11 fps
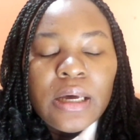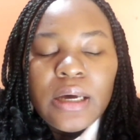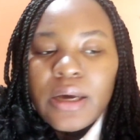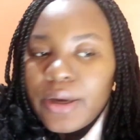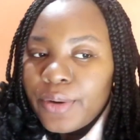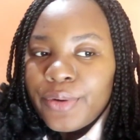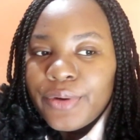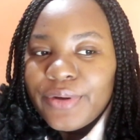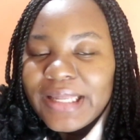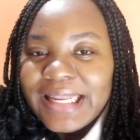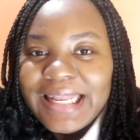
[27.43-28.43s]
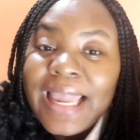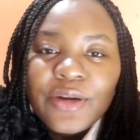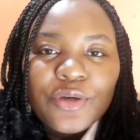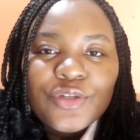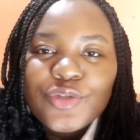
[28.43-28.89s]
oh
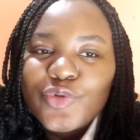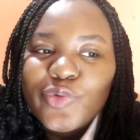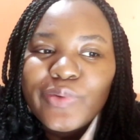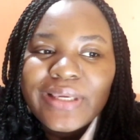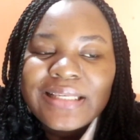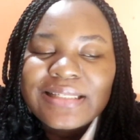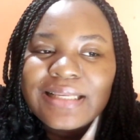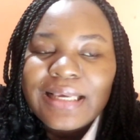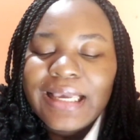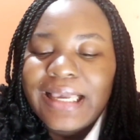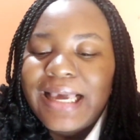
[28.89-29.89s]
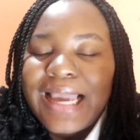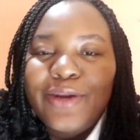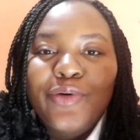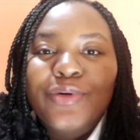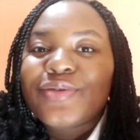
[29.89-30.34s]
like those two weeks
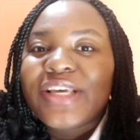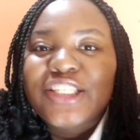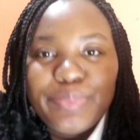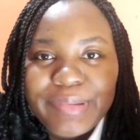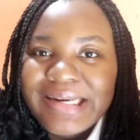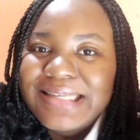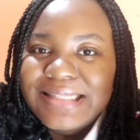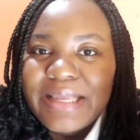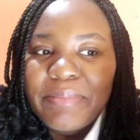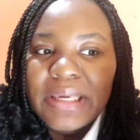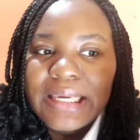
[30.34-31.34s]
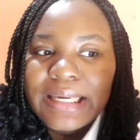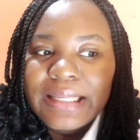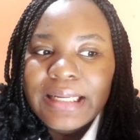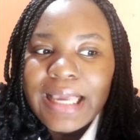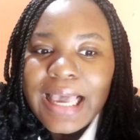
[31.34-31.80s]
i don't want to experience them
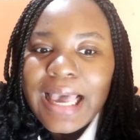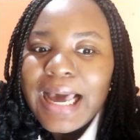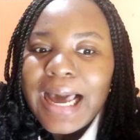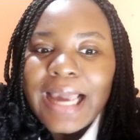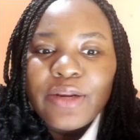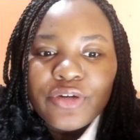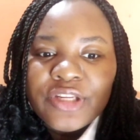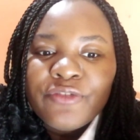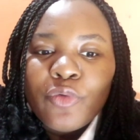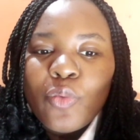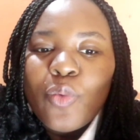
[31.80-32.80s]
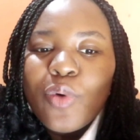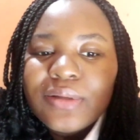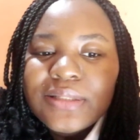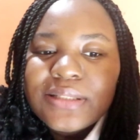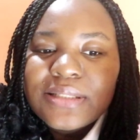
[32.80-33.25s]
again i don't even
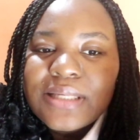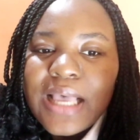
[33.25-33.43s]
want